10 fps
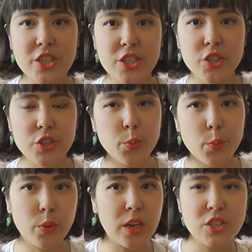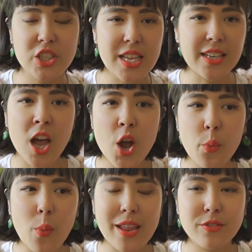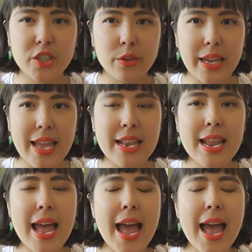She just, you know, she just had her own way of doing it.